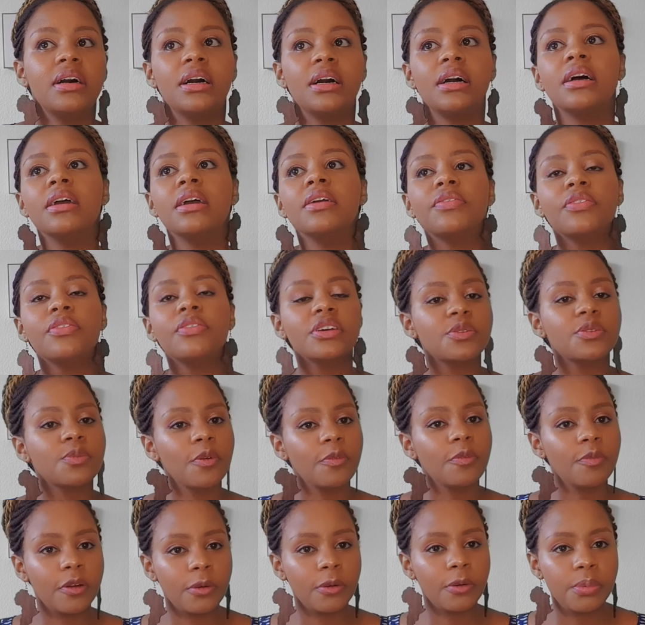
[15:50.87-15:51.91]
if you ask me
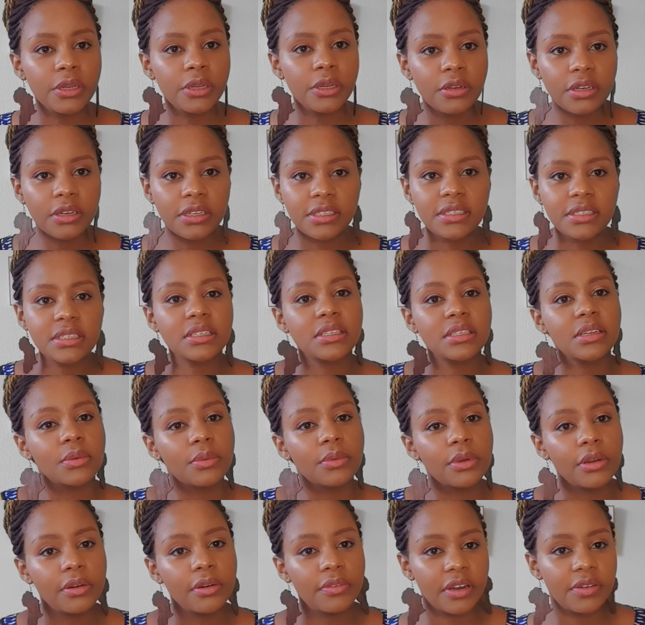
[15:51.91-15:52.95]
my opinion, it's just a way
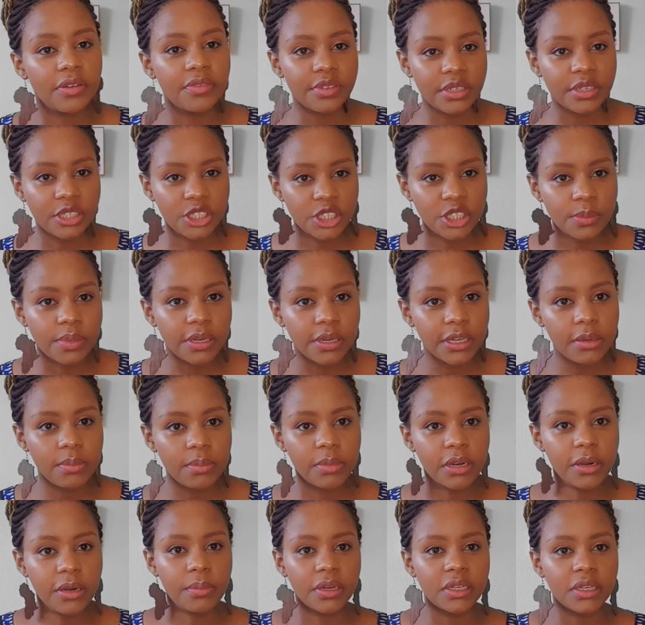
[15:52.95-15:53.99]
of having cheap
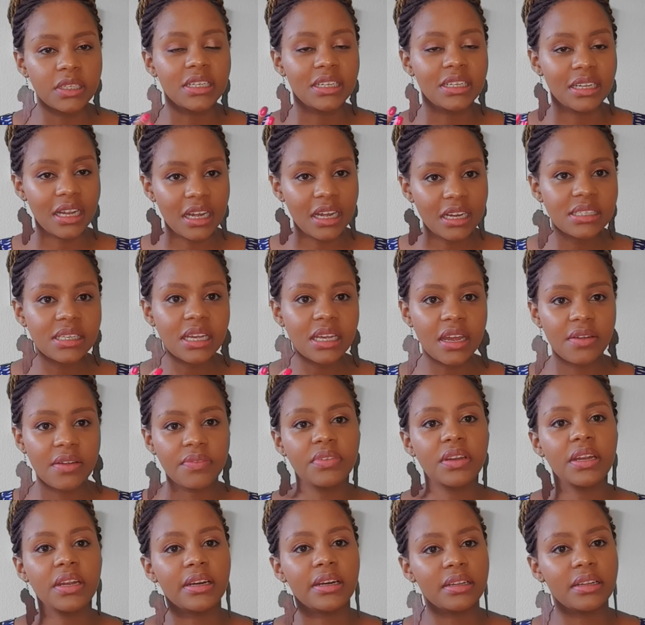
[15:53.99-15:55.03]
labor. But yes,
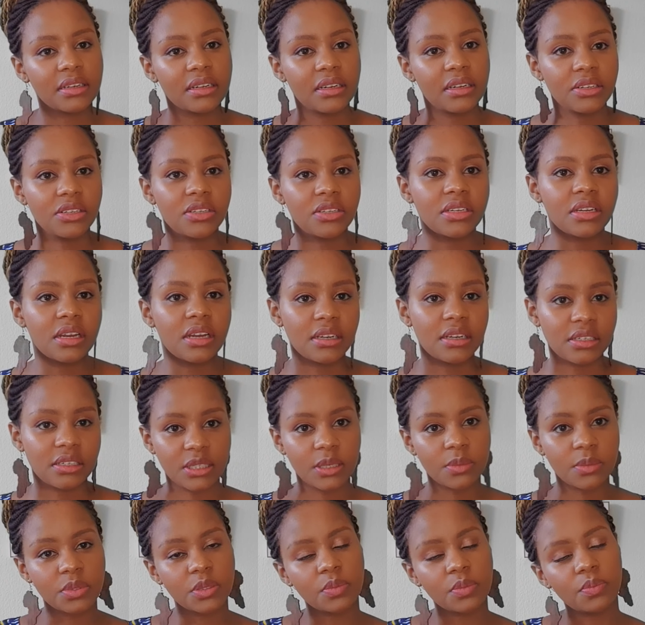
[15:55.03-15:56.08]
every other country
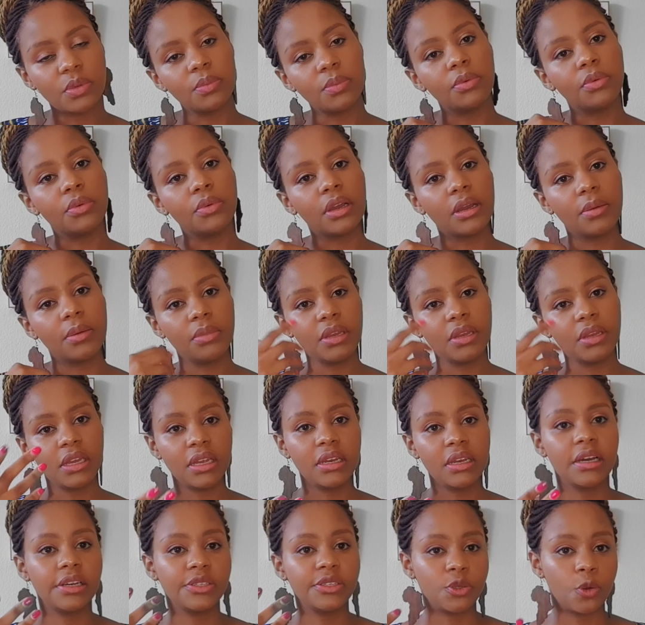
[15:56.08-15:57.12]
accepts people coming in
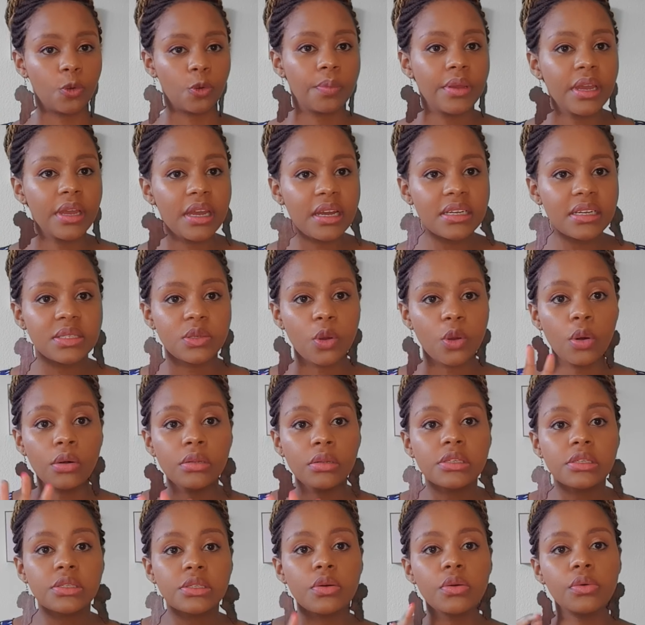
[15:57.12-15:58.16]
as au pairs.
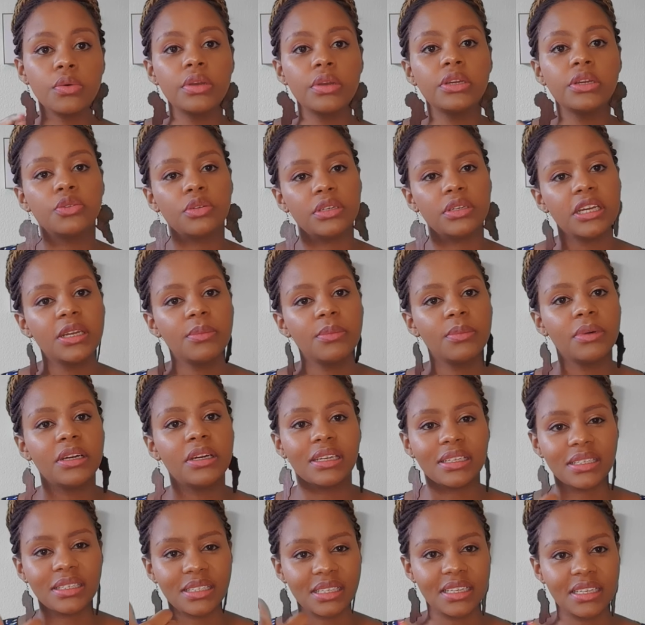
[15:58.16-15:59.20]
Also, going to Denmark
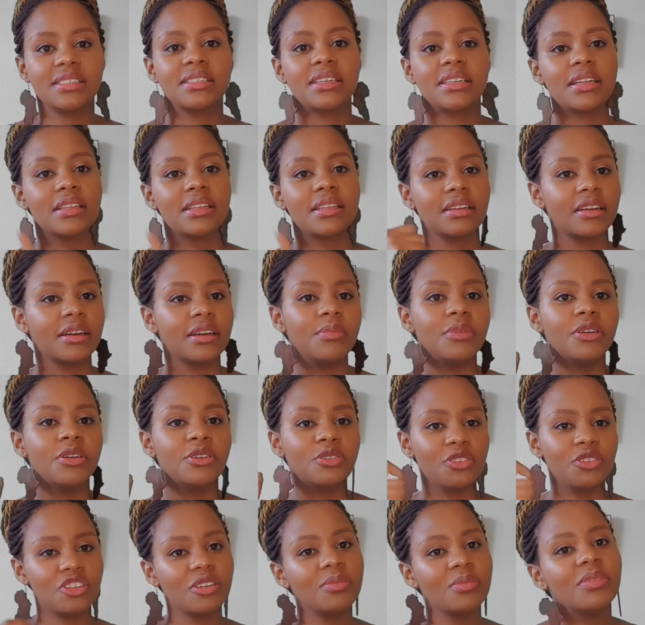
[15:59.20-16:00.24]
is easier than coming to
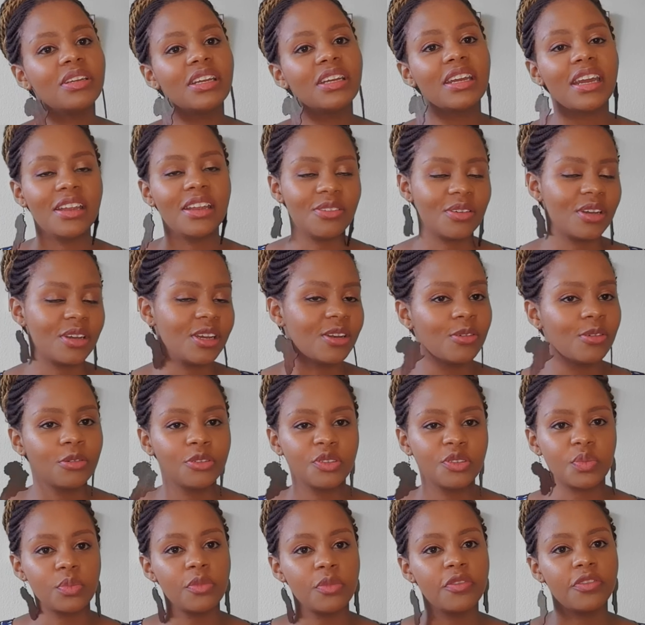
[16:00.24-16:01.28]
Germany, and you can always
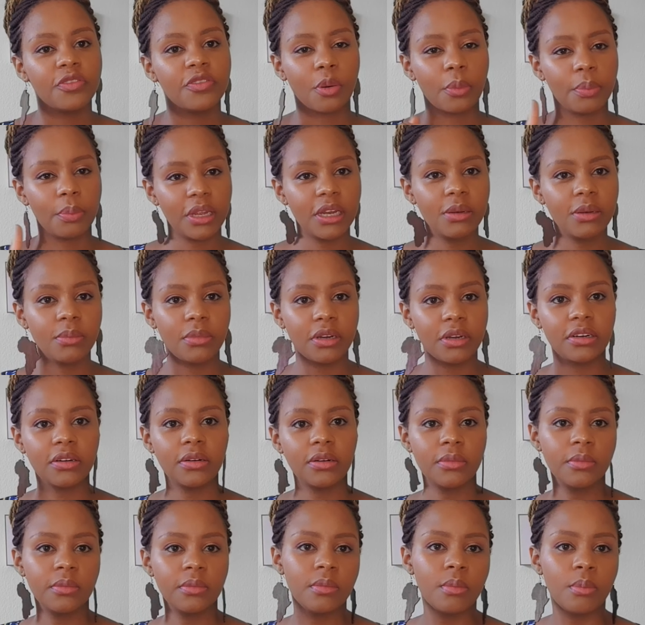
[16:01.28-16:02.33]
move from Denmark,
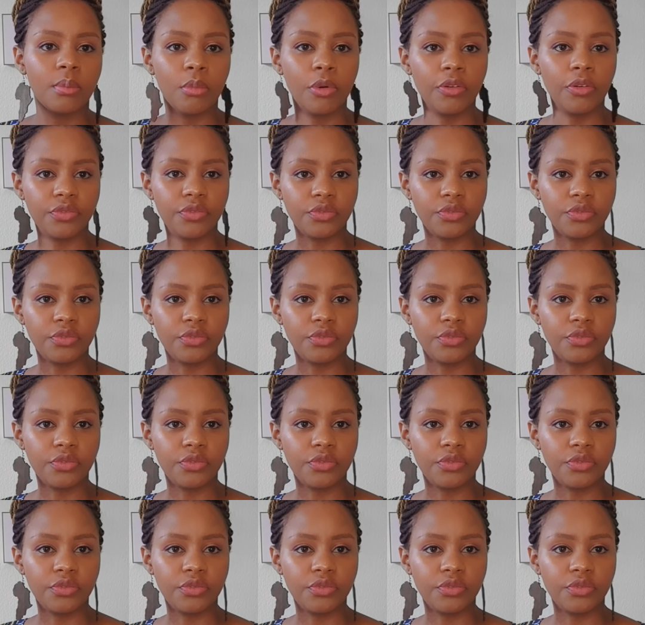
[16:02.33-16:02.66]
move